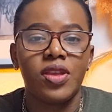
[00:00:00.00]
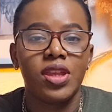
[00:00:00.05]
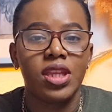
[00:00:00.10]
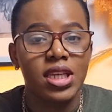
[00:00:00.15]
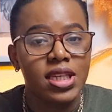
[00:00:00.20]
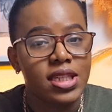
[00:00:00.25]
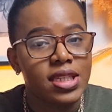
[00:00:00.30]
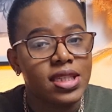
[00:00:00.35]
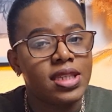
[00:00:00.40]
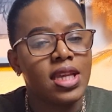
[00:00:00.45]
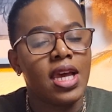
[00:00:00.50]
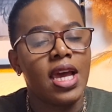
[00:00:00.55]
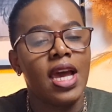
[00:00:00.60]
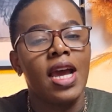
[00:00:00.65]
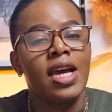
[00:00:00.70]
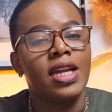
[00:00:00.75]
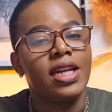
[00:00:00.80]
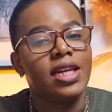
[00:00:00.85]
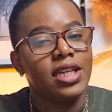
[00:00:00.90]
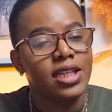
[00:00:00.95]
these
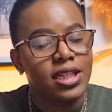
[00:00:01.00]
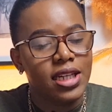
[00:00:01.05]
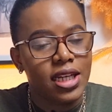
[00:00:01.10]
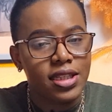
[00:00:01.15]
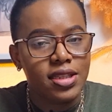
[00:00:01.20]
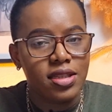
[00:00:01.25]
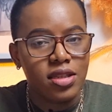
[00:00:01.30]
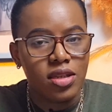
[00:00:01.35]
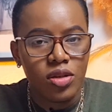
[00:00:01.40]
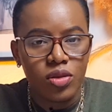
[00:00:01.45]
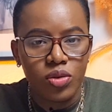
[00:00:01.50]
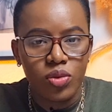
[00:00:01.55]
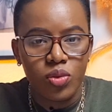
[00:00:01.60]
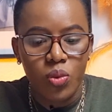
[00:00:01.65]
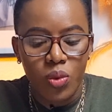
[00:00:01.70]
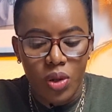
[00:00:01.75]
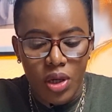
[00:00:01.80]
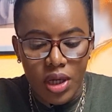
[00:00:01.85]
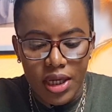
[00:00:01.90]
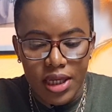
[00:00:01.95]
needed skilled
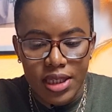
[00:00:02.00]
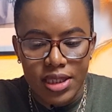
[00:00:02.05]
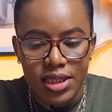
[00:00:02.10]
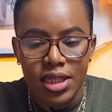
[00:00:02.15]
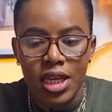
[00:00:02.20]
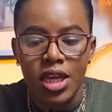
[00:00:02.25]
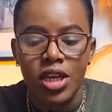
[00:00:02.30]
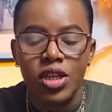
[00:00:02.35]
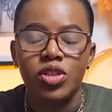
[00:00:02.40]
workers,